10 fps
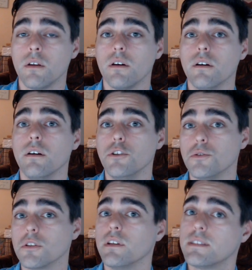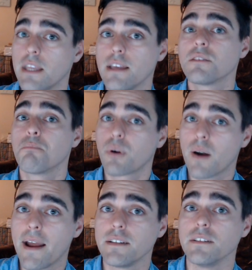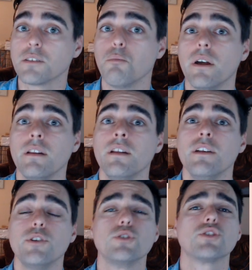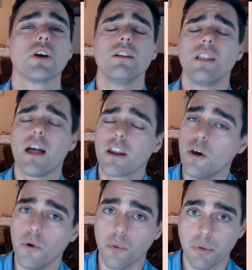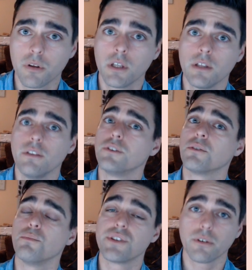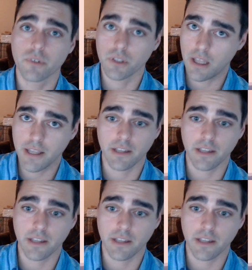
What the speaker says: Usually it takes some practice, but there's a lot of hope. There's some silver linings